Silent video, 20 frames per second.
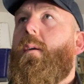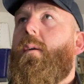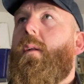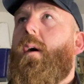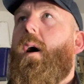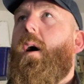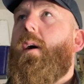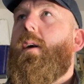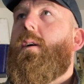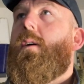or
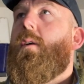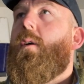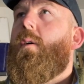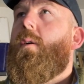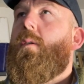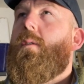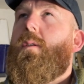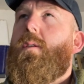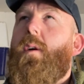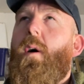the High
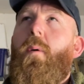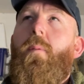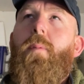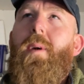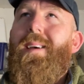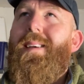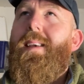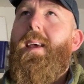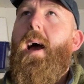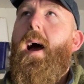Court. So
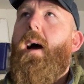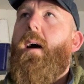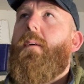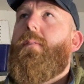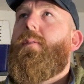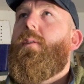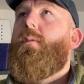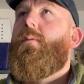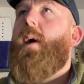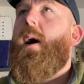yeah, a
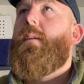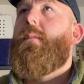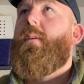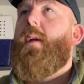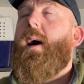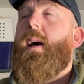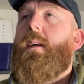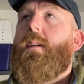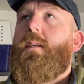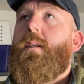few red
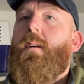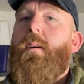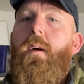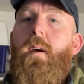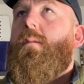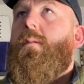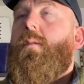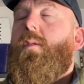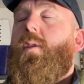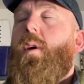flags.
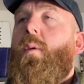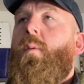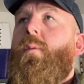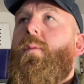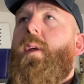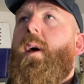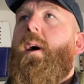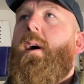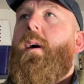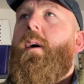So
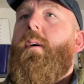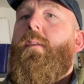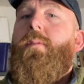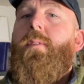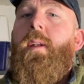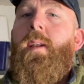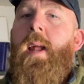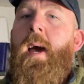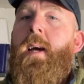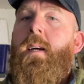the
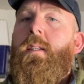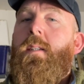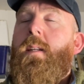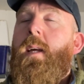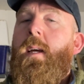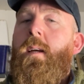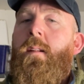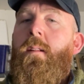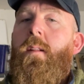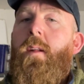next
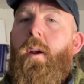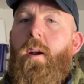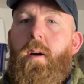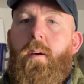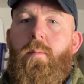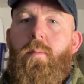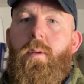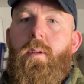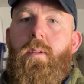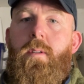thing that
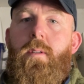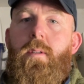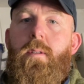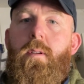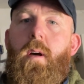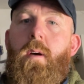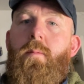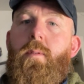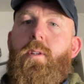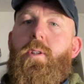I
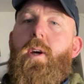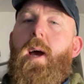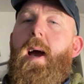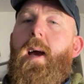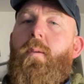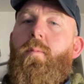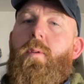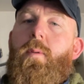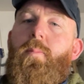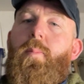would
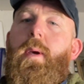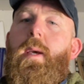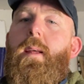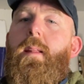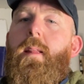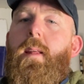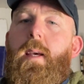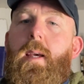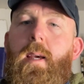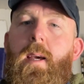check would be
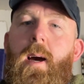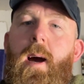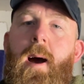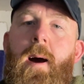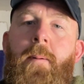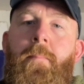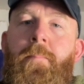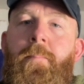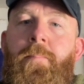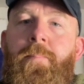
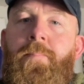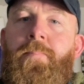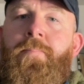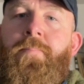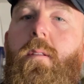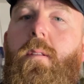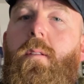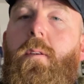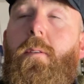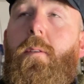the
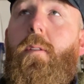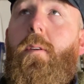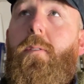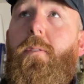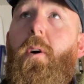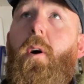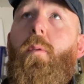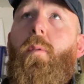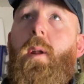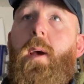
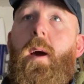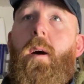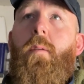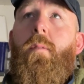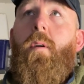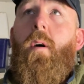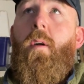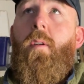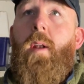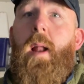folio
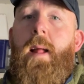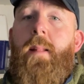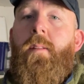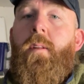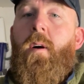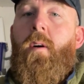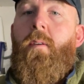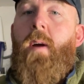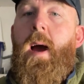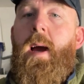on Land
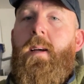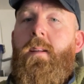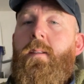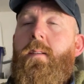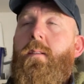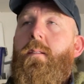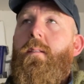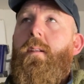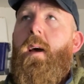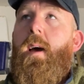
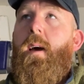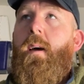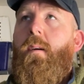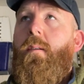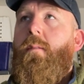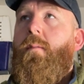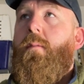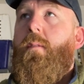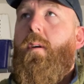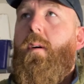Direct.
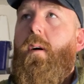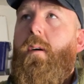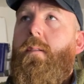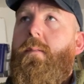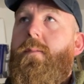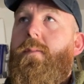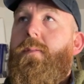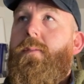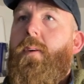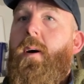Now
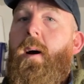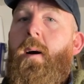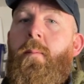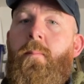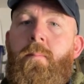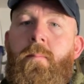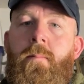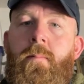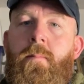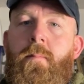
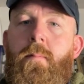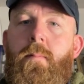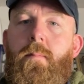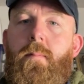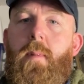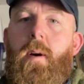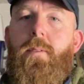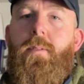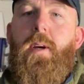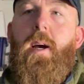
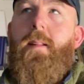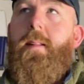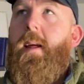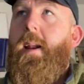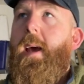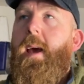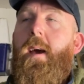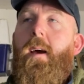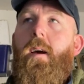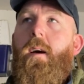I've checked it
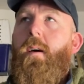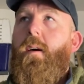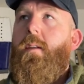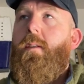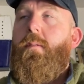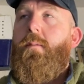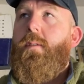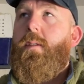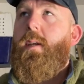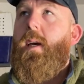here.
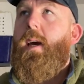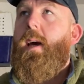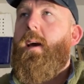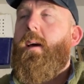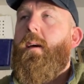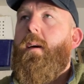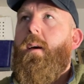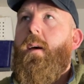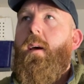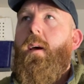You can see it.
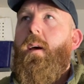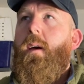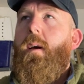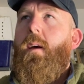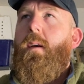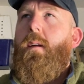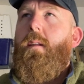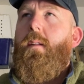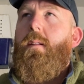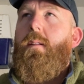
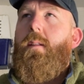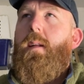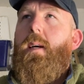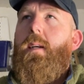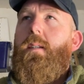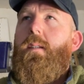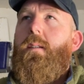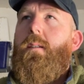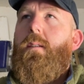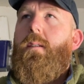
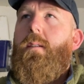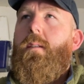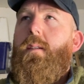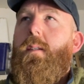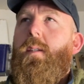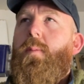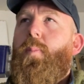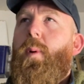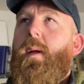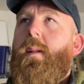It's
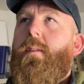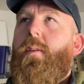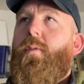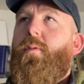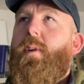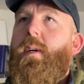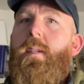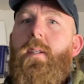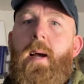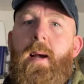split into
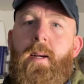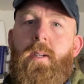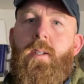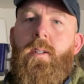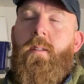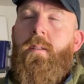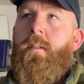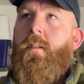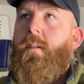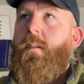3
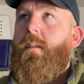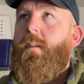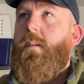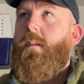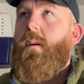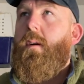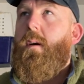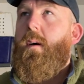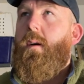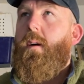sections.
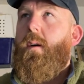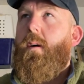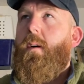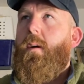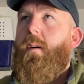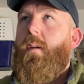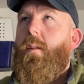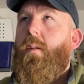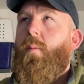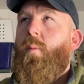
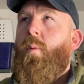The